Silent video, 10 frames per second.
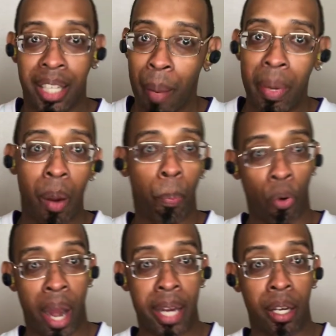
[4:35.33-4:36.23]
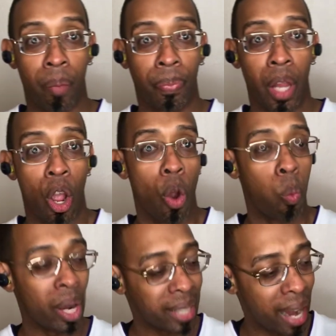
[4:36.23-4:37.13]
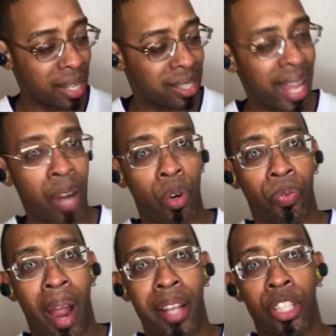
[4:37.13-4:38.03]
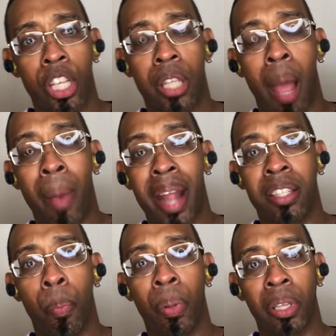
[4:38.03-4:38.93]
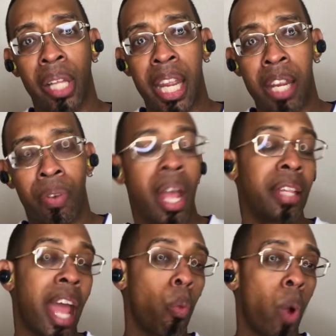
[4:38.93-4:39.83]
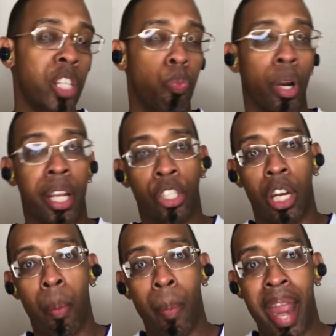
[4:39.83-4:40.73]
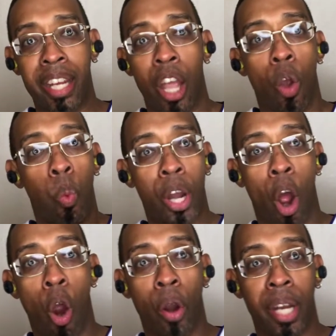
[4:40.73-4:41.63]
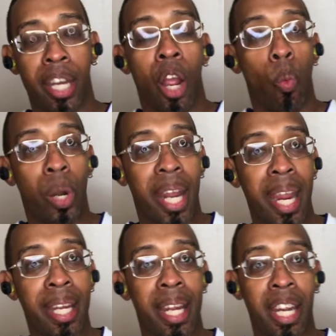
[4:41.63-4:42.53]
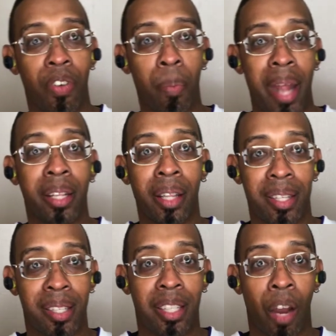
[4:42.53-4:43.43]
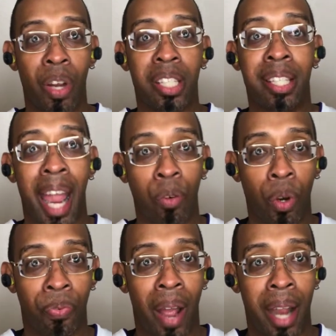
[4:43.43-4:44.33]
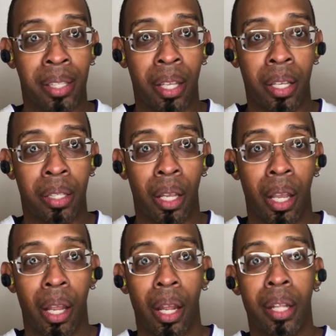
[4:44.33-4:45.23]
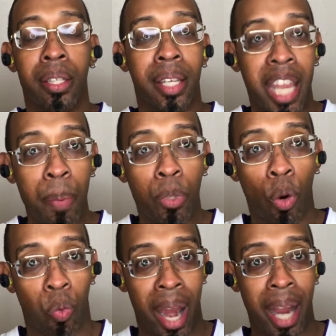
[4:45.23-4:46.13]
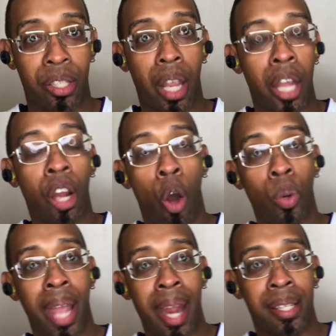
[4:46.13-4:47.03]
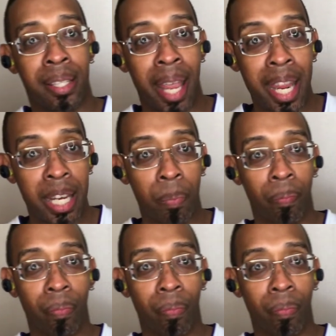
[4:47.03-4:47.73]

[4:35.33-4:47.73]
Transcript: Give me a break. What kind of sacrifices am I to believe that Westbrook is going to make with Harden when he didn't even make the necessary sacrifices to keep Durant in OKC?